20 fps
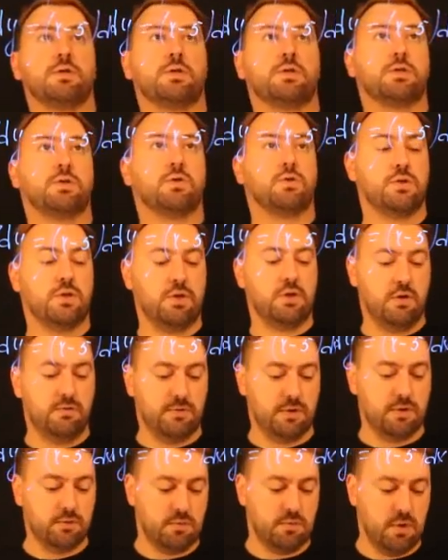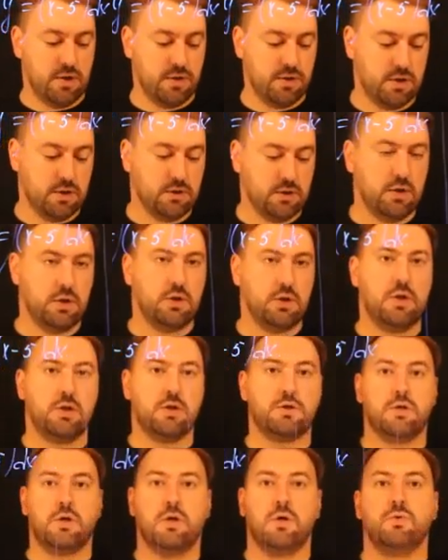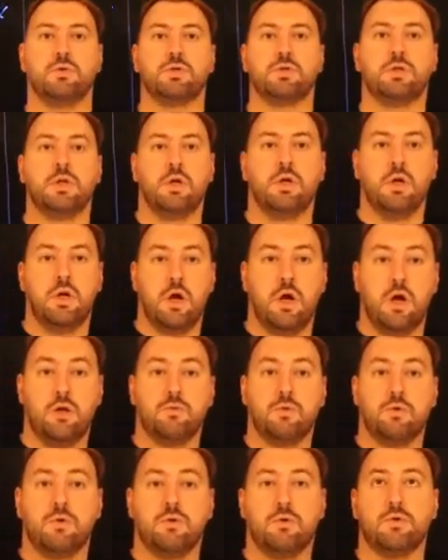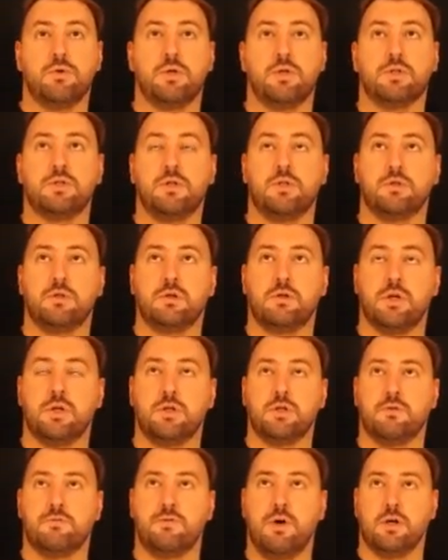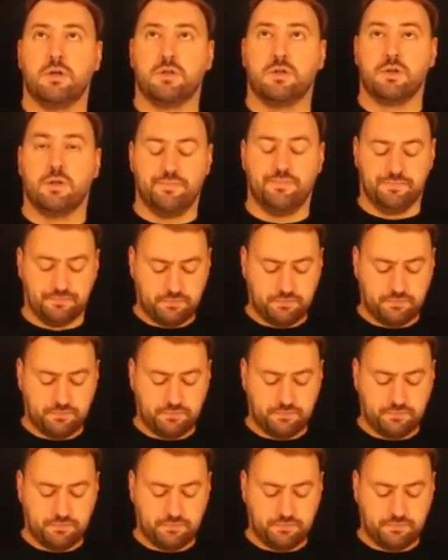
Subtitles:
So the different method is used, and we call this integrating factor.